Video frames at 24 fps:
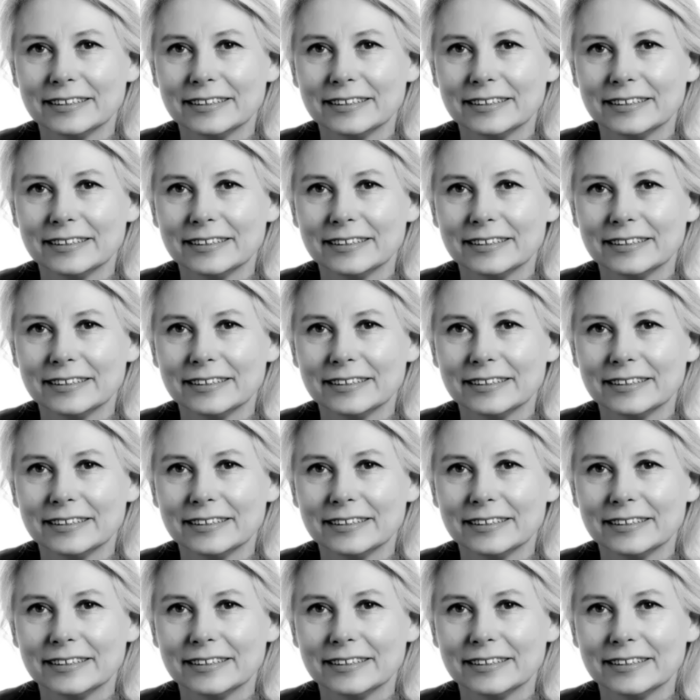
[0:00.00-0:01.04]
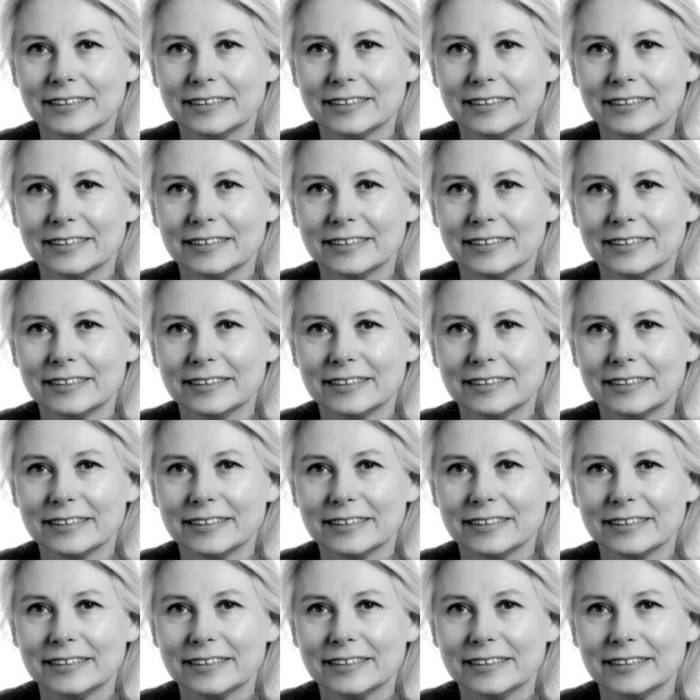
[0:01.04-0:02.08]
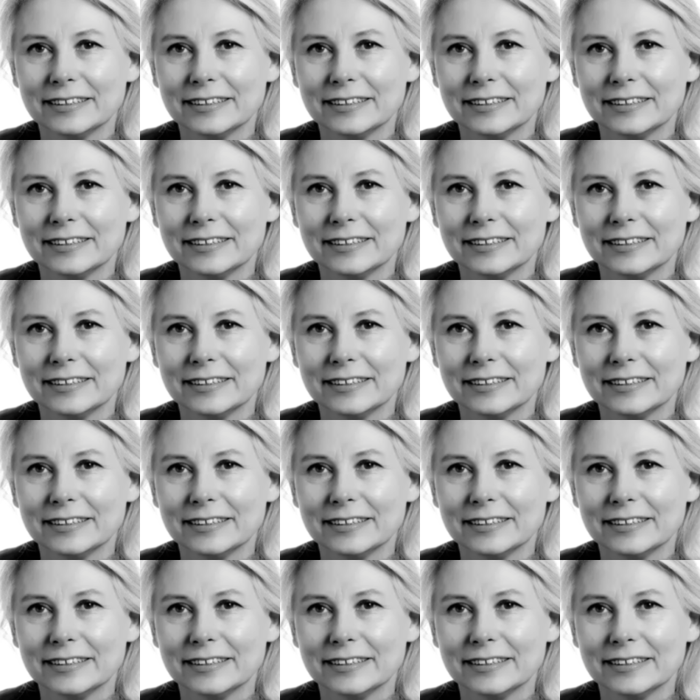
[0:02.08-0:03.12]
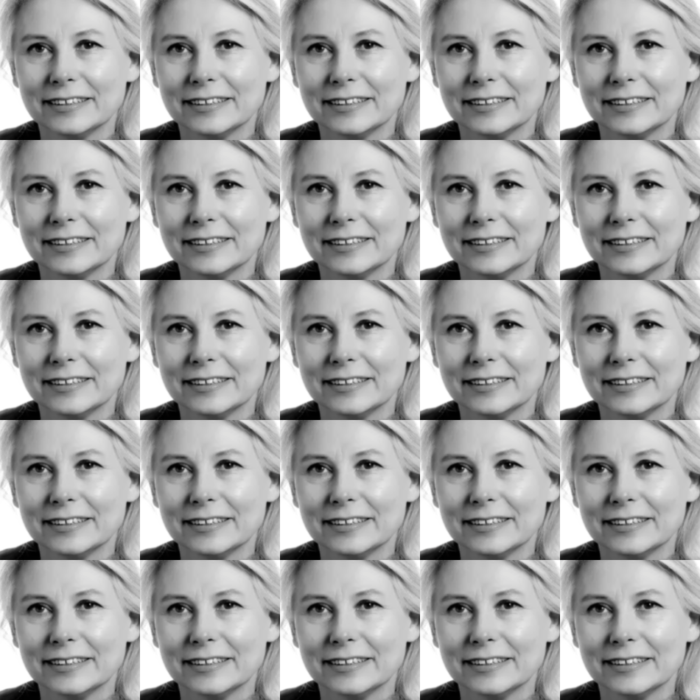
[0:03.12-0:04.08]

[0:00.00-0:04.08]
This is a still picture; no speech is visible.